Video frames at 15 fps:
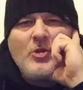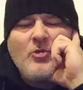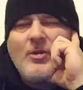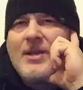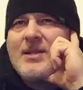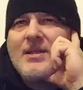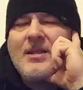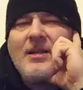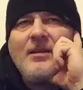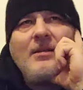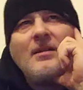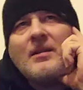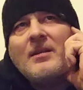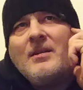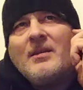your trust in
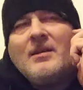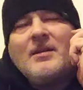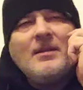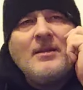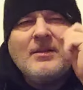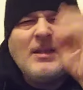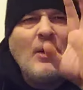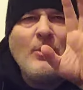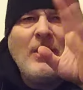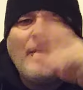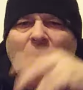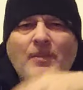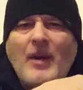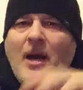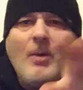don't have
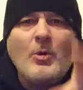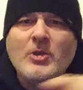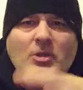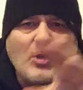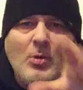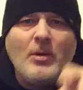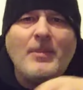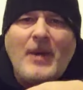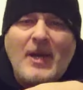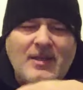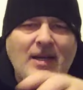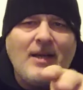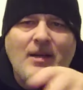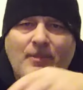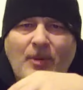your back. I wasn't talking about
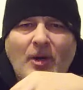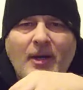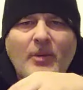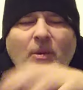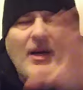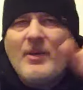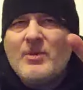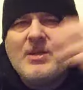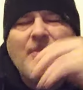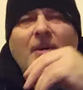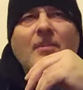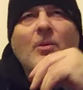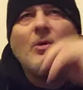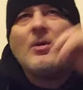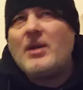Decker, by the way. It was a
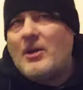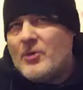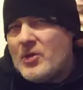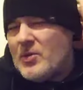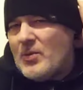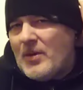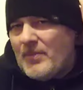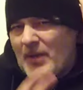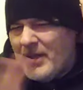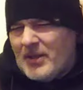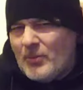bit more close to him, but